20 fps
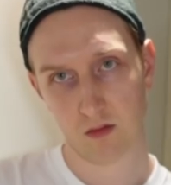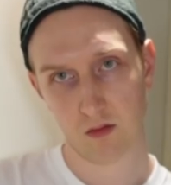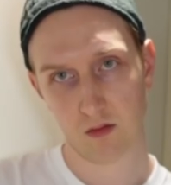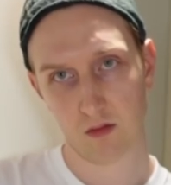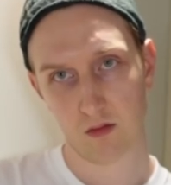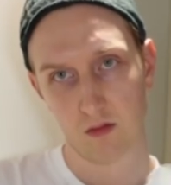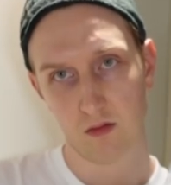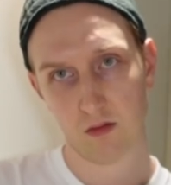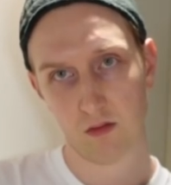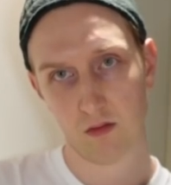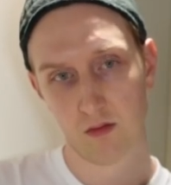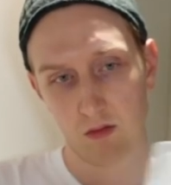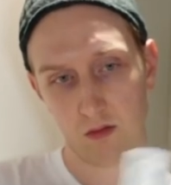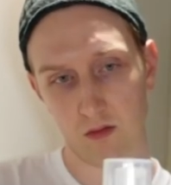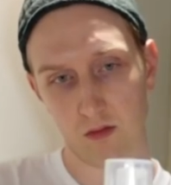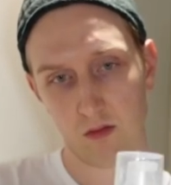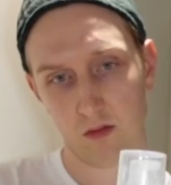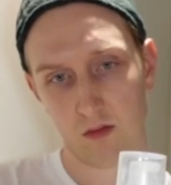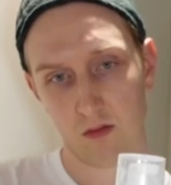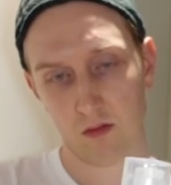
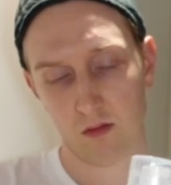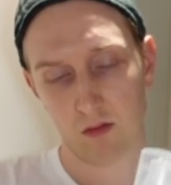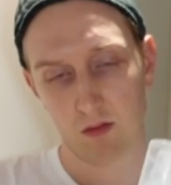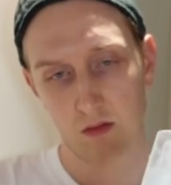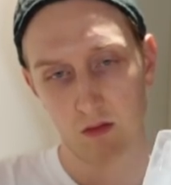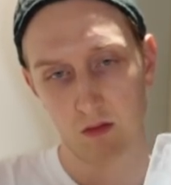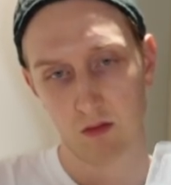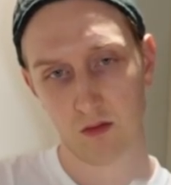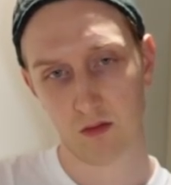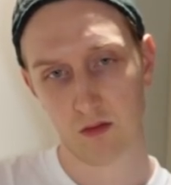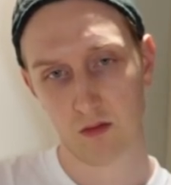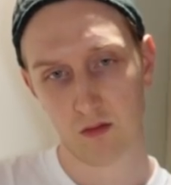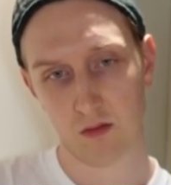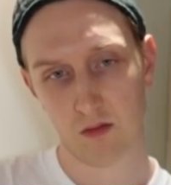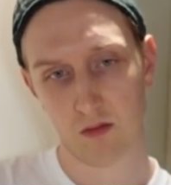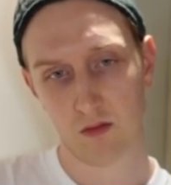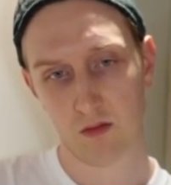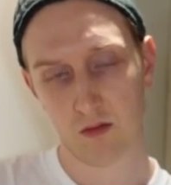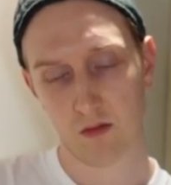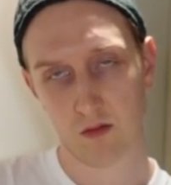
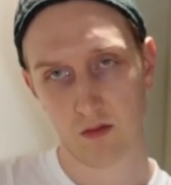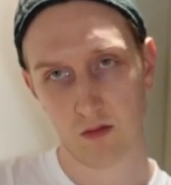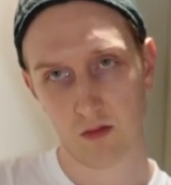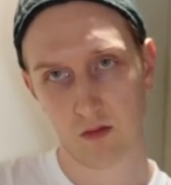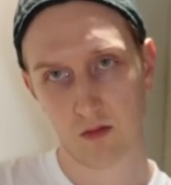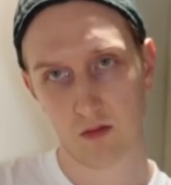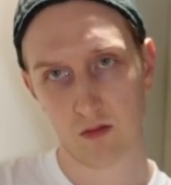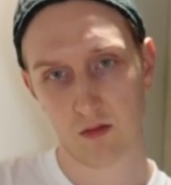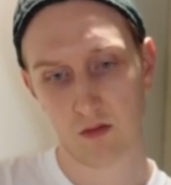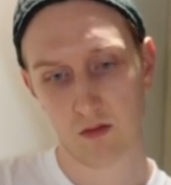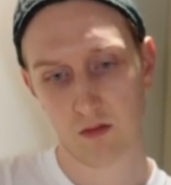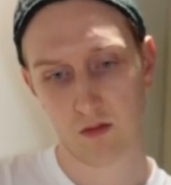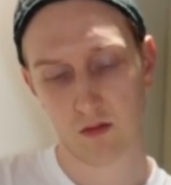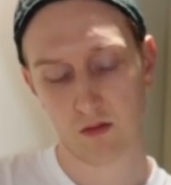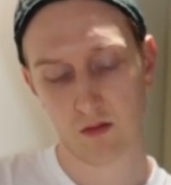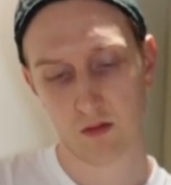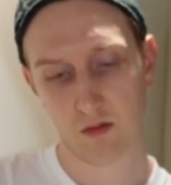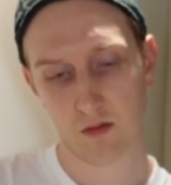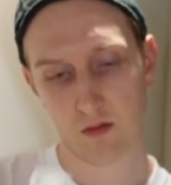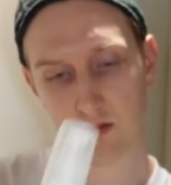
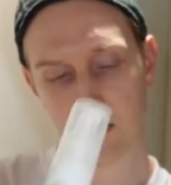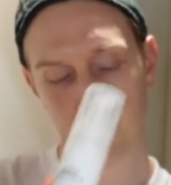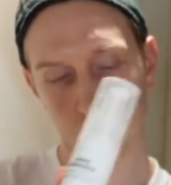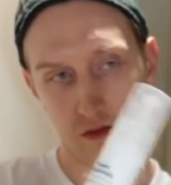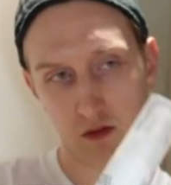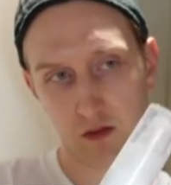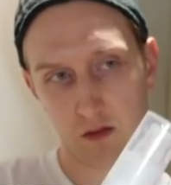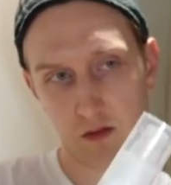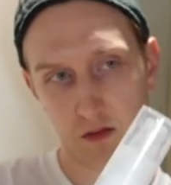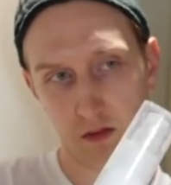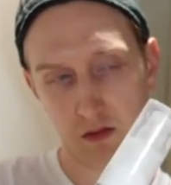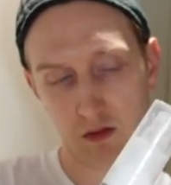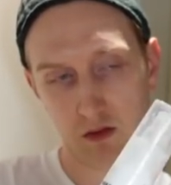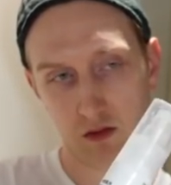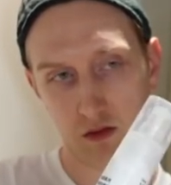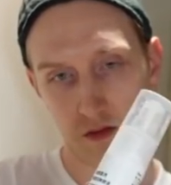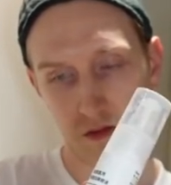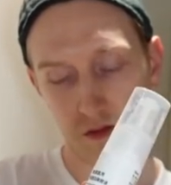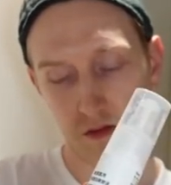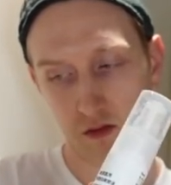
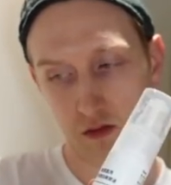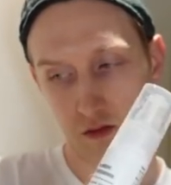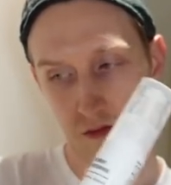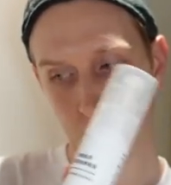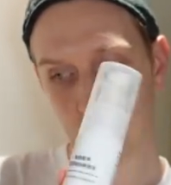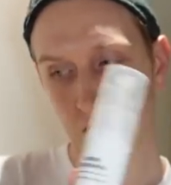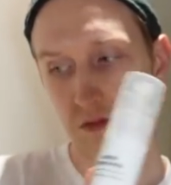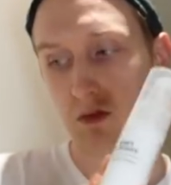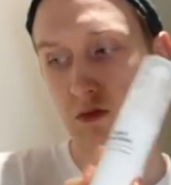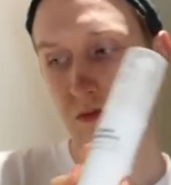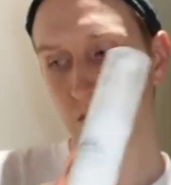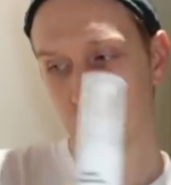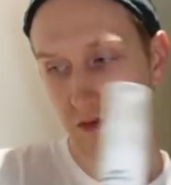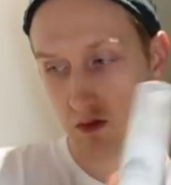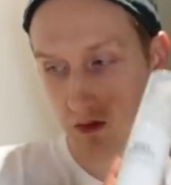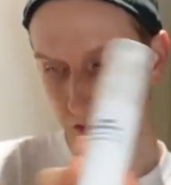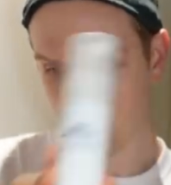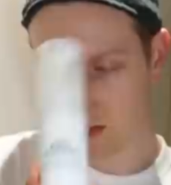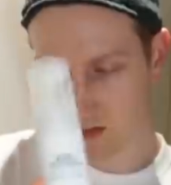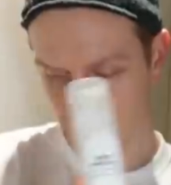
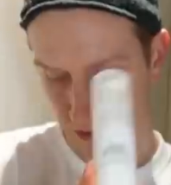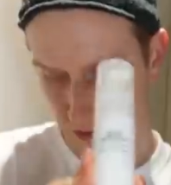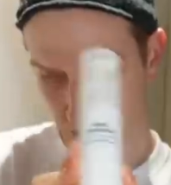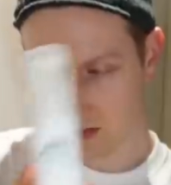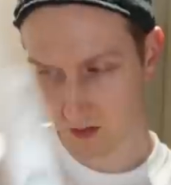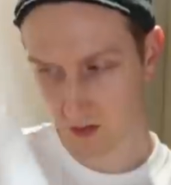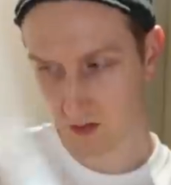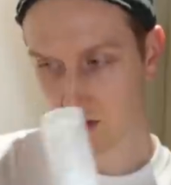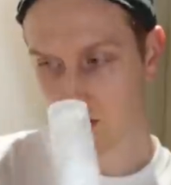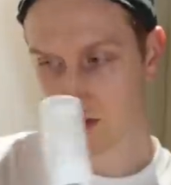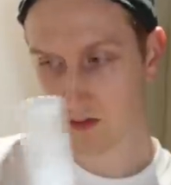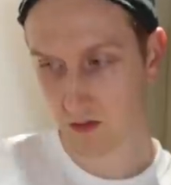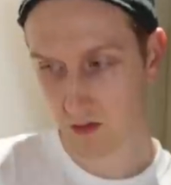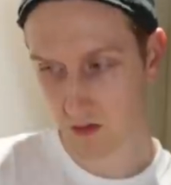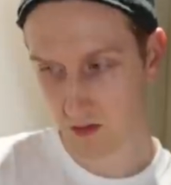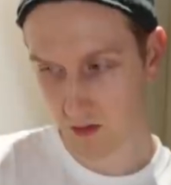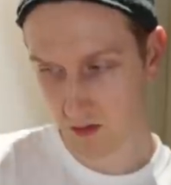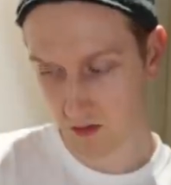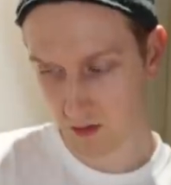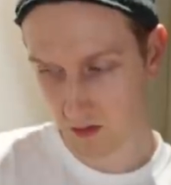
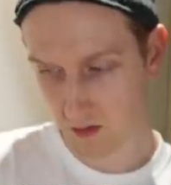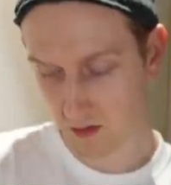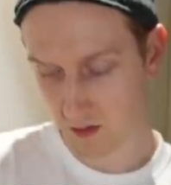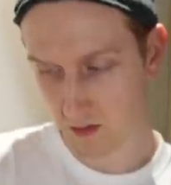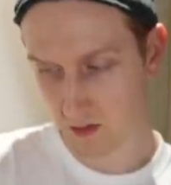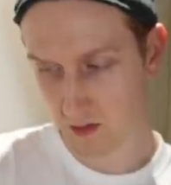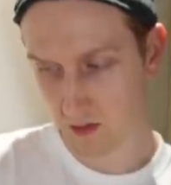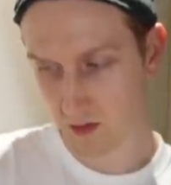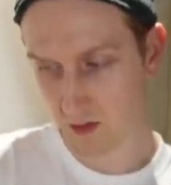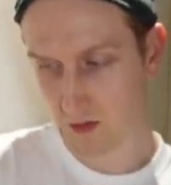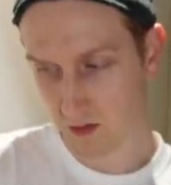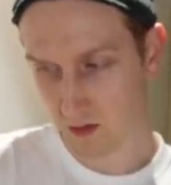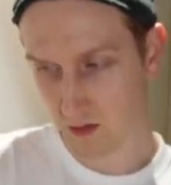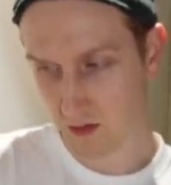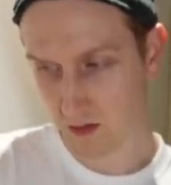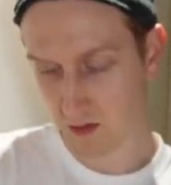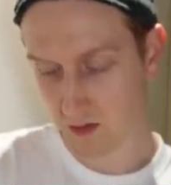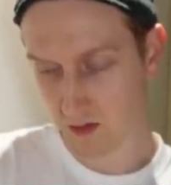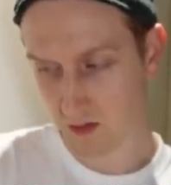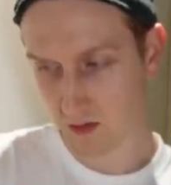
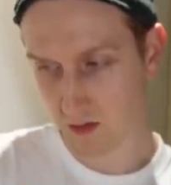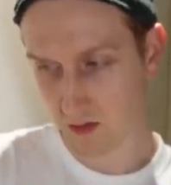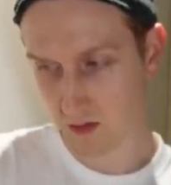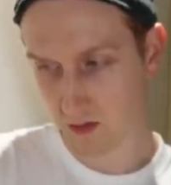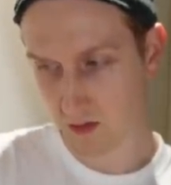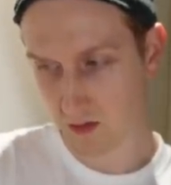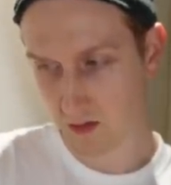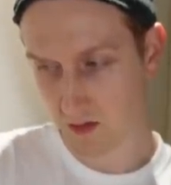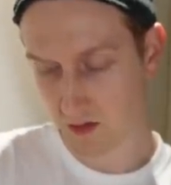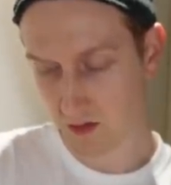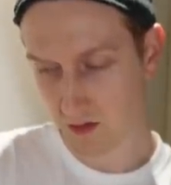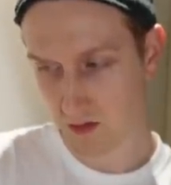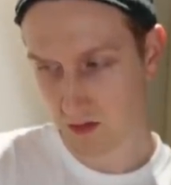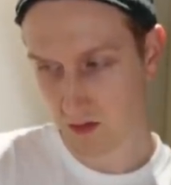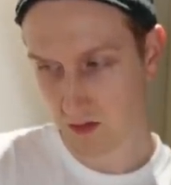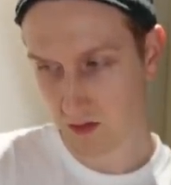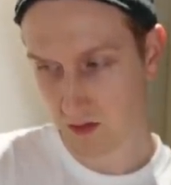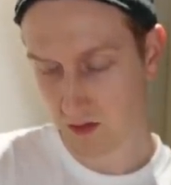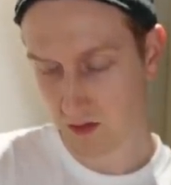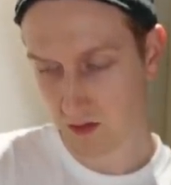This person isn't speaking.